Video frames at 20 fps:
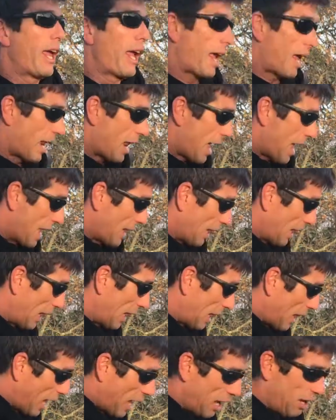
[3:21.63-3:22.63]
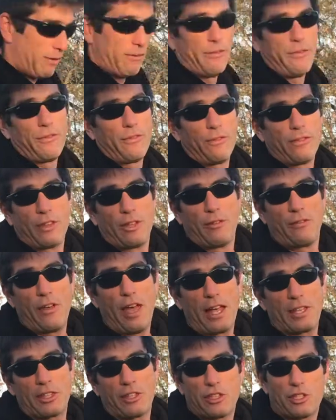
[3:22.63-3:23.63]
And I love the
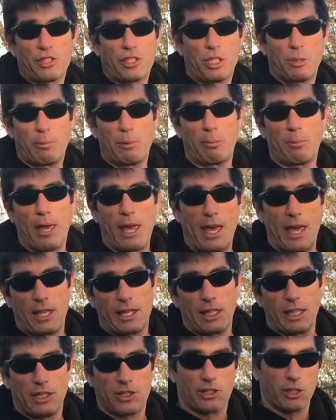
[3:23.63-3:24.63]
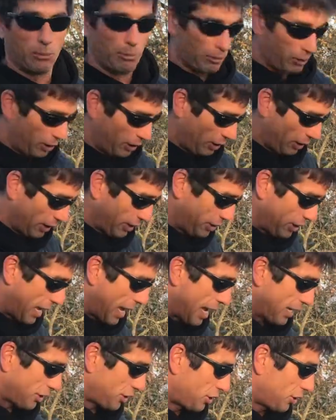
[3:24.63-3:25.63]
fact that the sleeping bag is completely
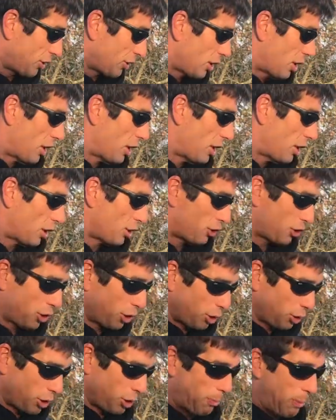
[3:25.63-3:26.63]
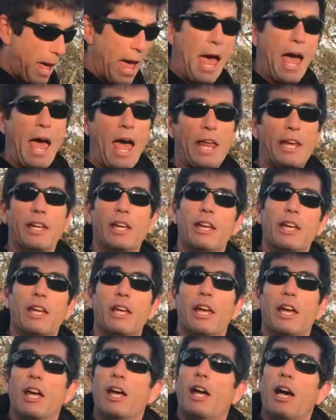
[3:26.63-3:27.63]
attached to the pad.
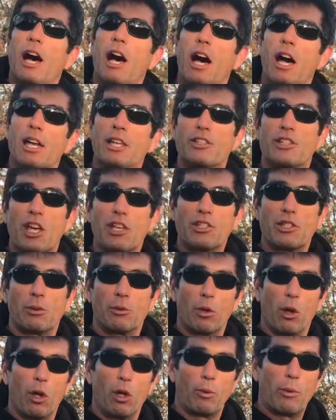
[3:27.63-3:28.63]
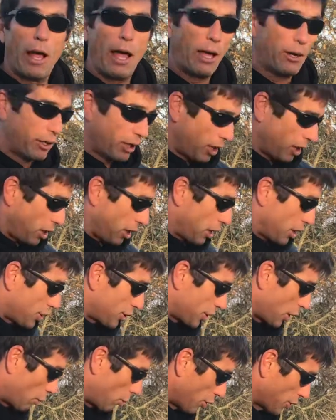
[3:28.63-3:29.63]
It doesn't roll around.
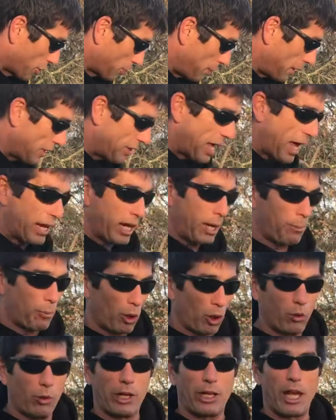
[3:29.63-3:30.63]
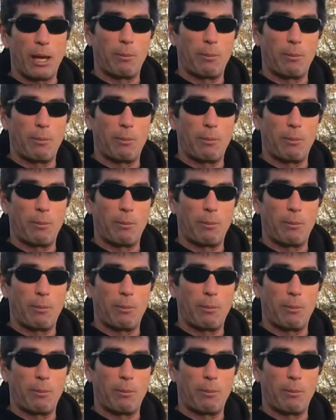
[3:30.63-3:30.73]
So we'll speed that up real quick.